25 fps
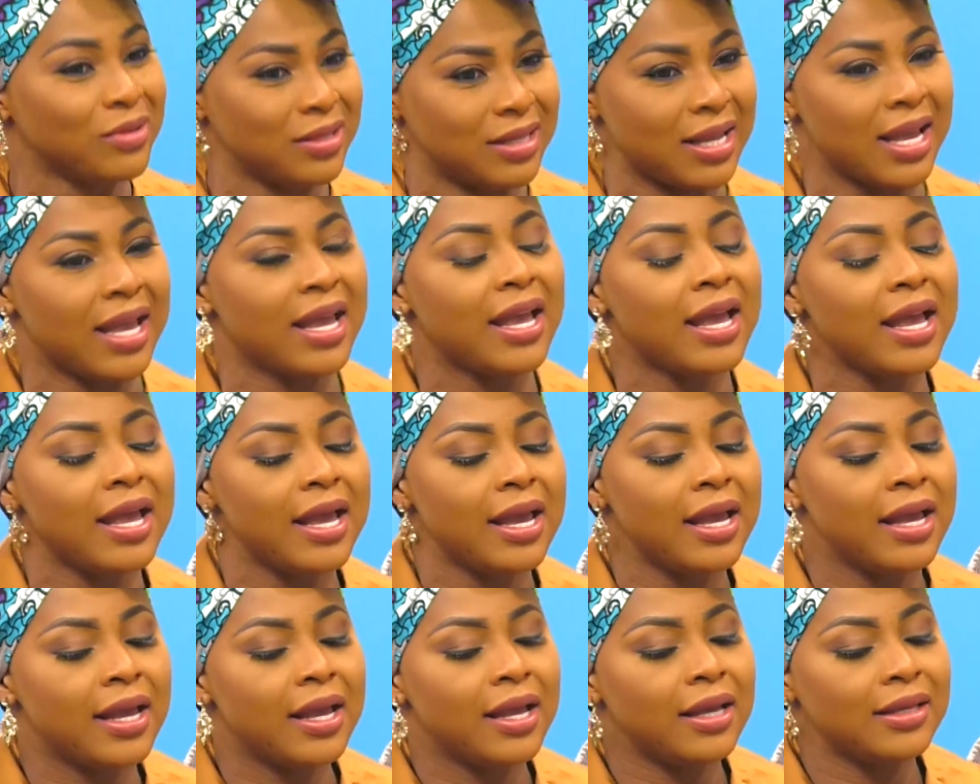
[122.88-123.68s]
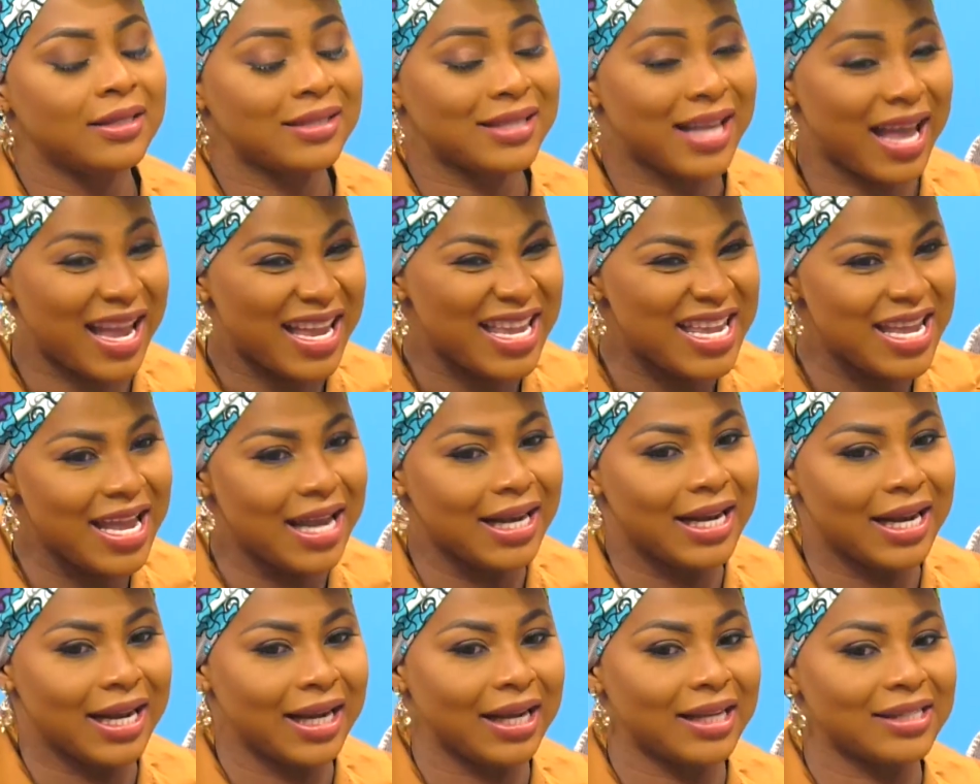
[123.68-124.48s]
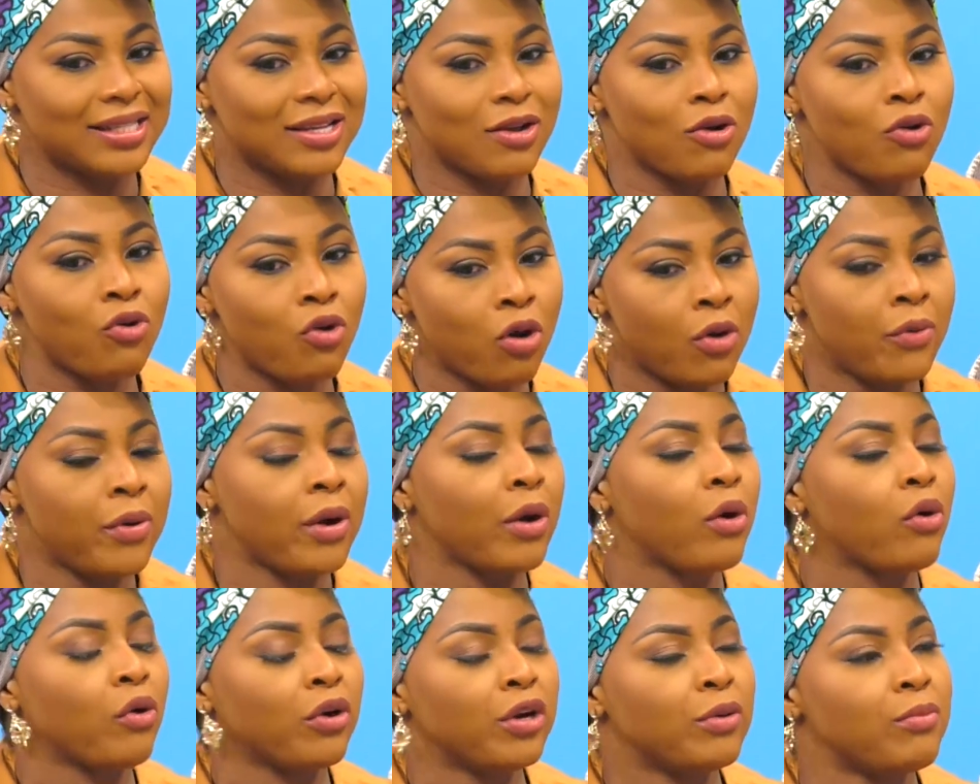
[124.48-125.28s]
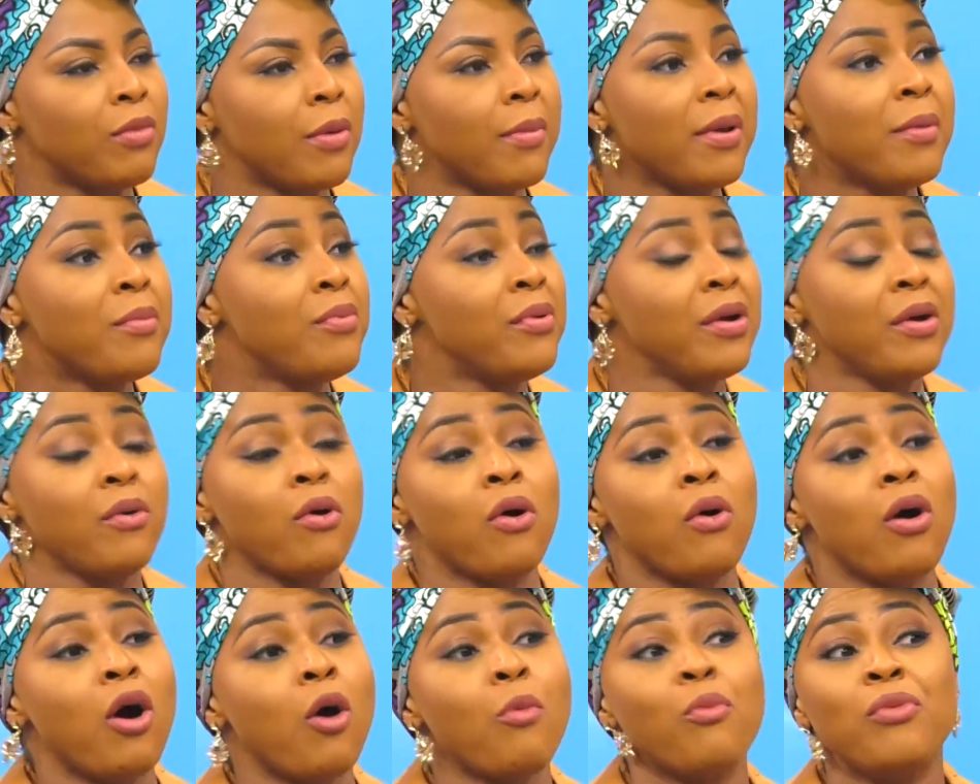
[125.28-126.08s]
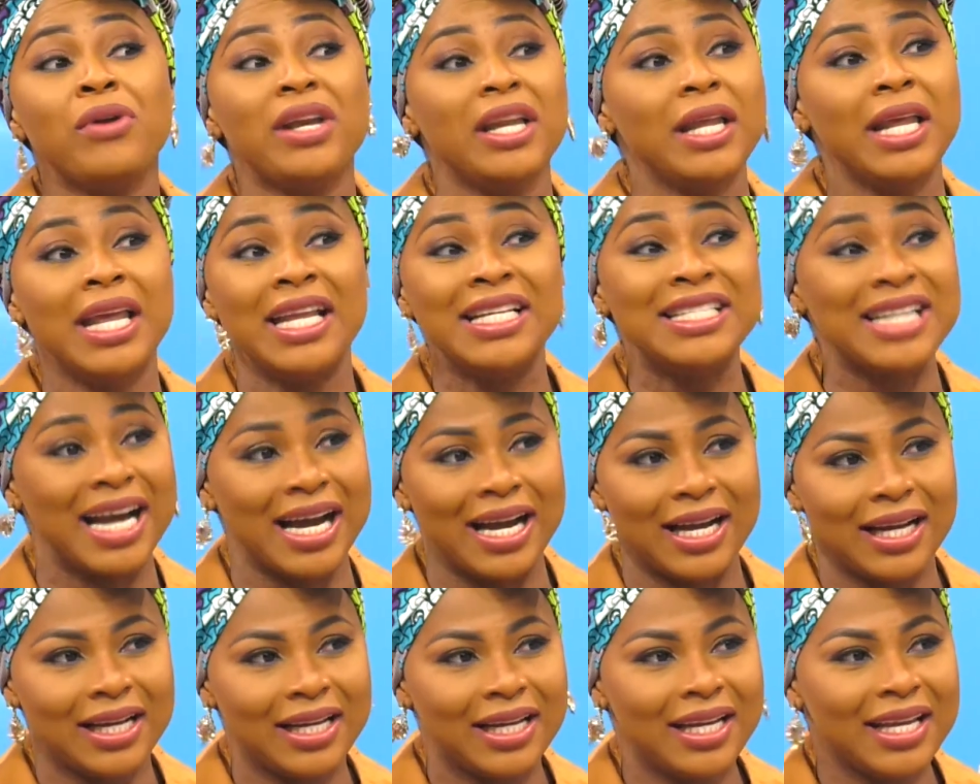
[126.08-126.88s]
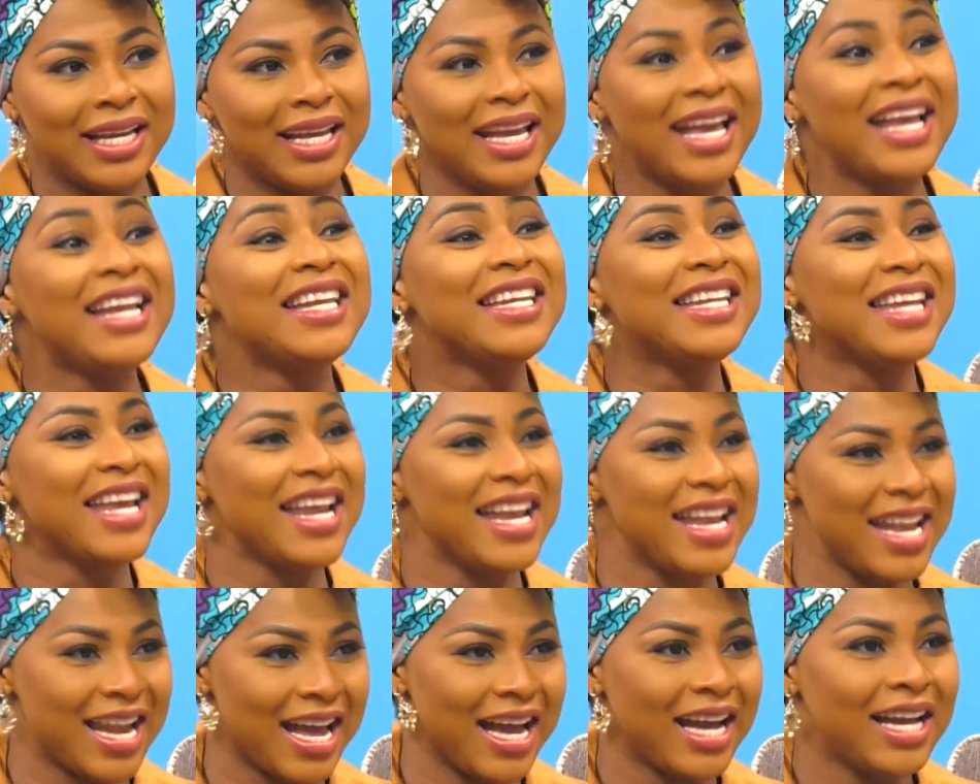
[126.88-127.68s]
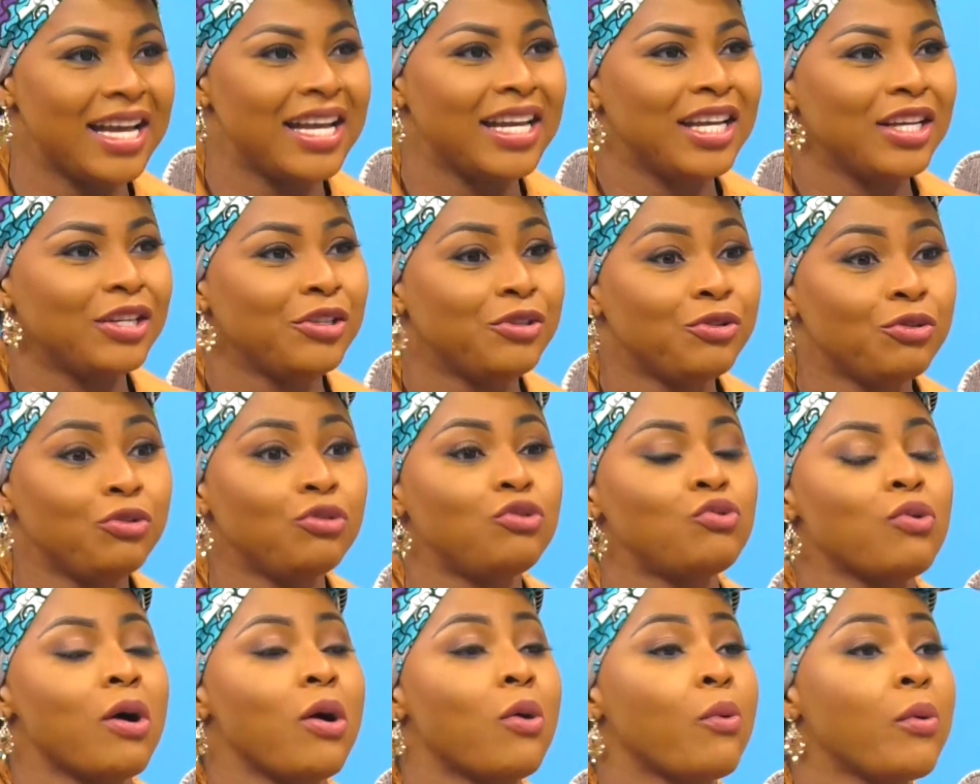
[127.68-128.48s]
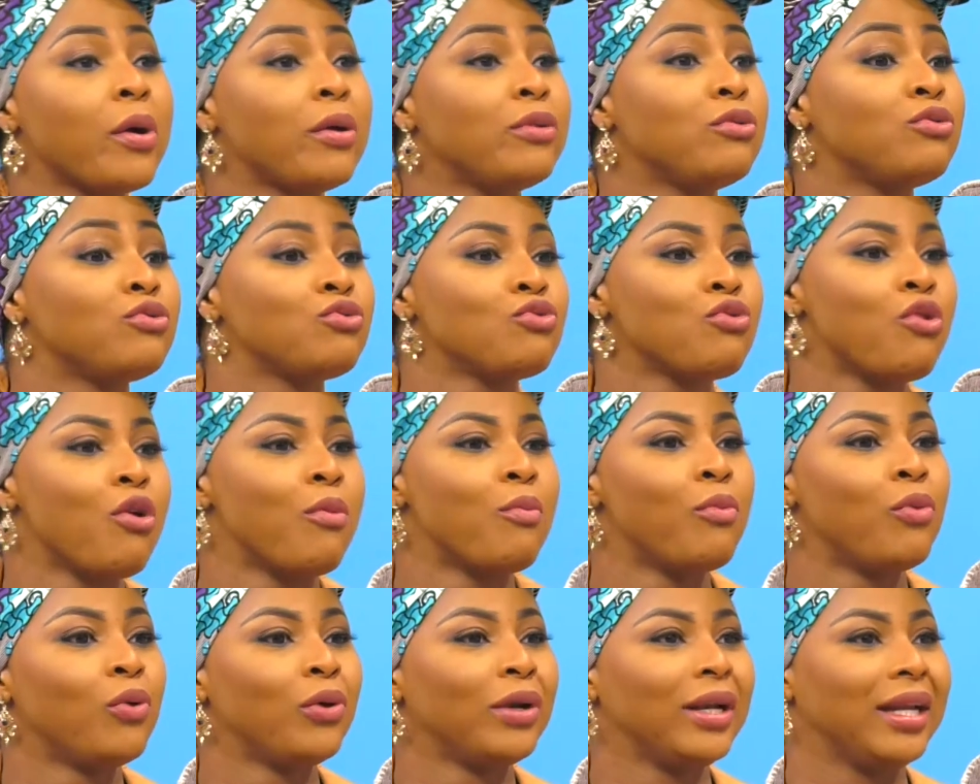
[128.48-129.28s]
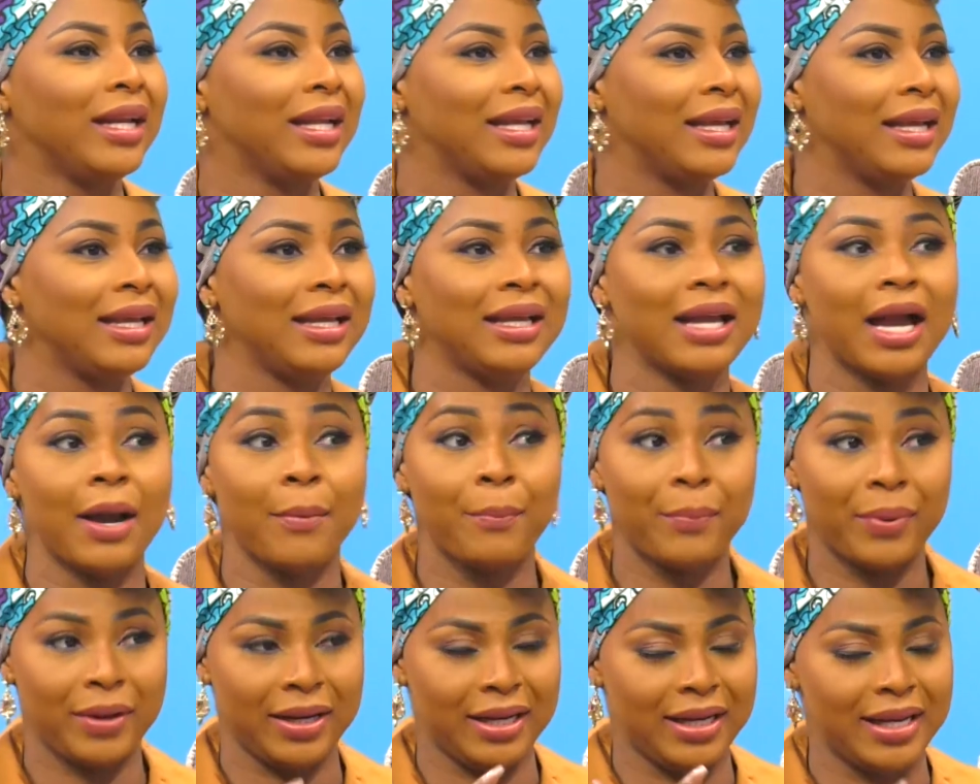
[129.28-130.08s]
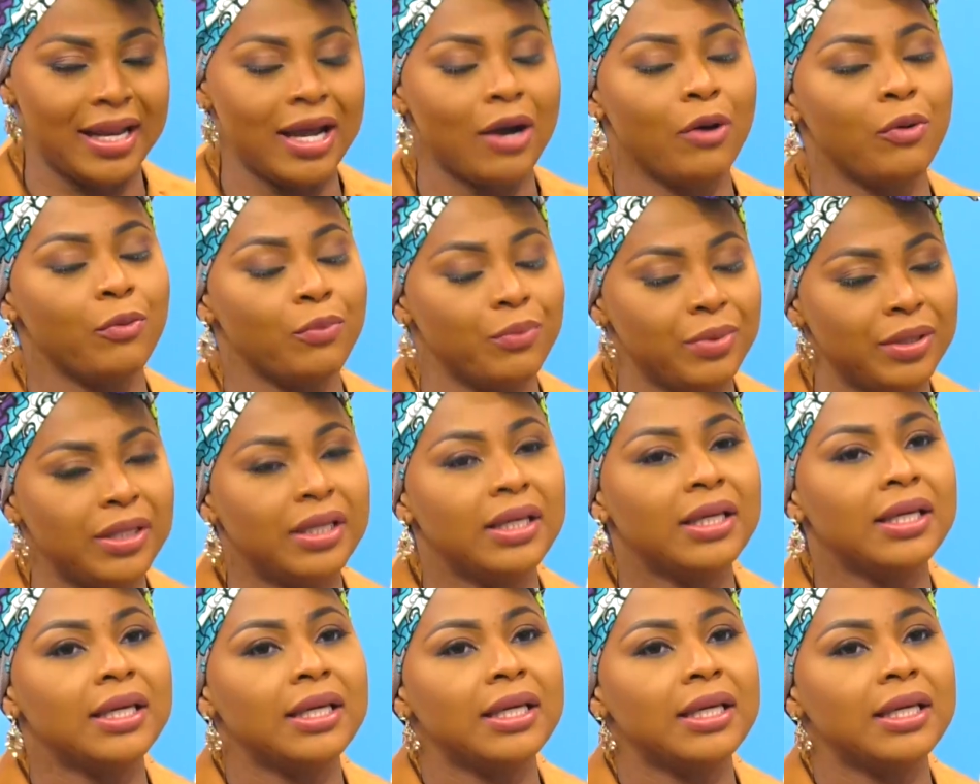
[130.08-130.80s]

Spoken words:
say, Say, and Angus, I'll call record, maybe brave or homunager, any inna, due to acquaintance, money up and down be.